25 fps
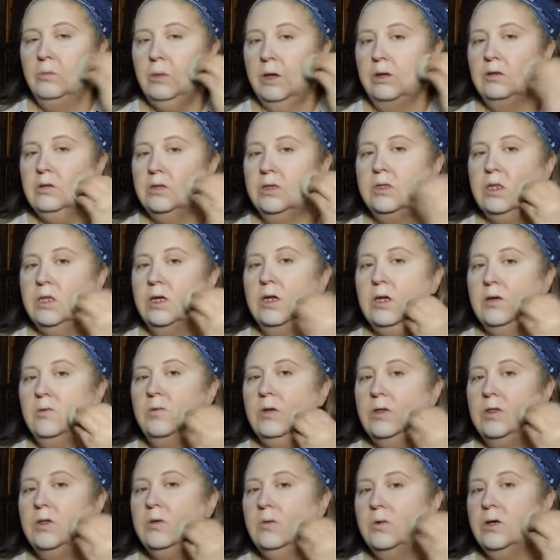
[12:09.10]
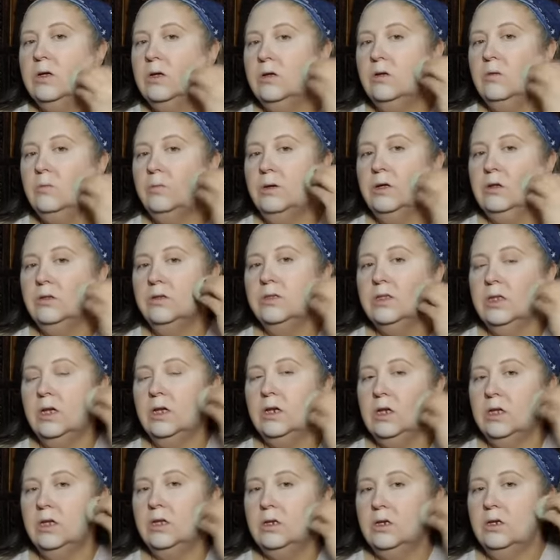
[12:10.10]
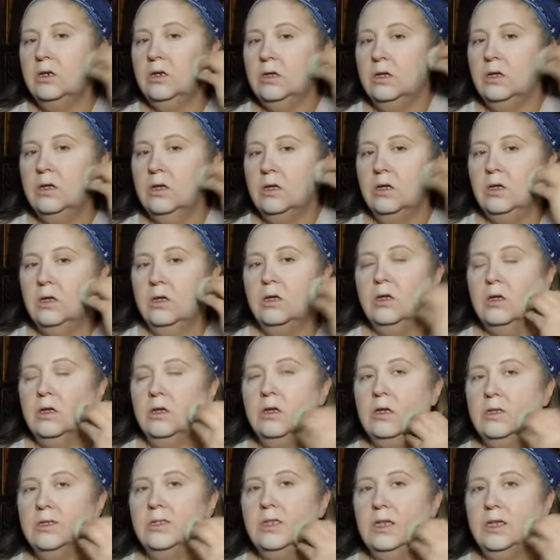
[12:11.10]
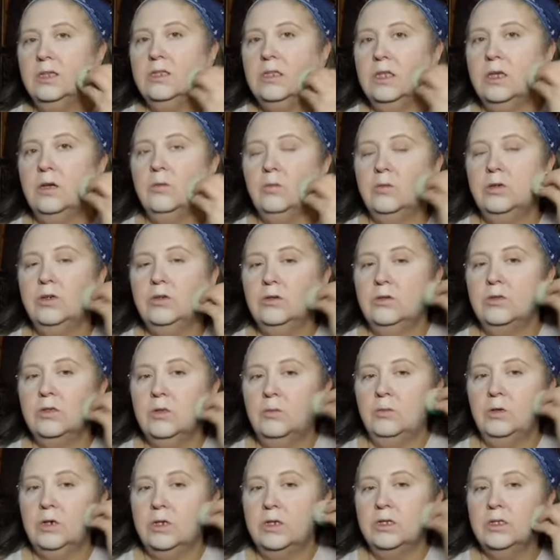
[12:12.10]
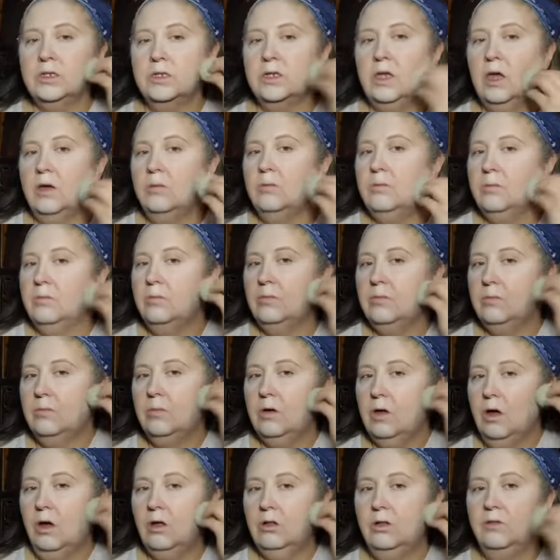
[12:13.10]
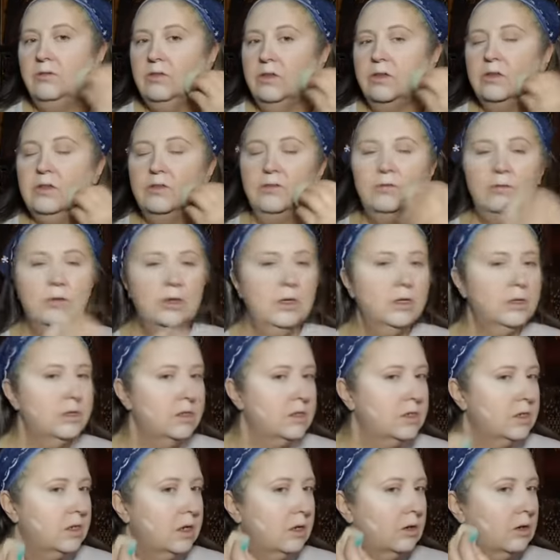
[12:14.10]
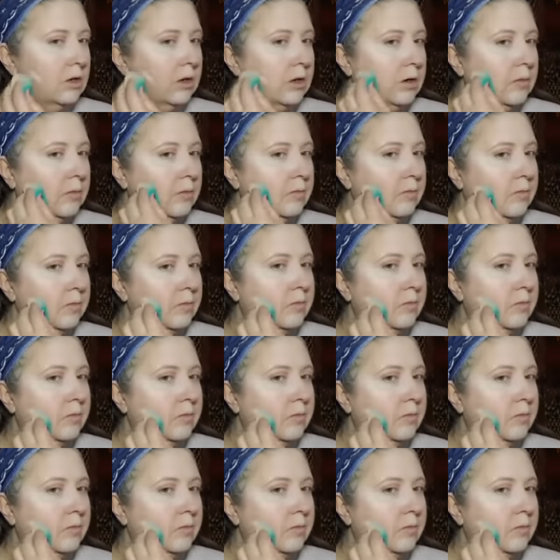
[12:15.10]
Bounce that really well, bounce that in. Because next thing I'm going to do is I'm going to set all of this concealer.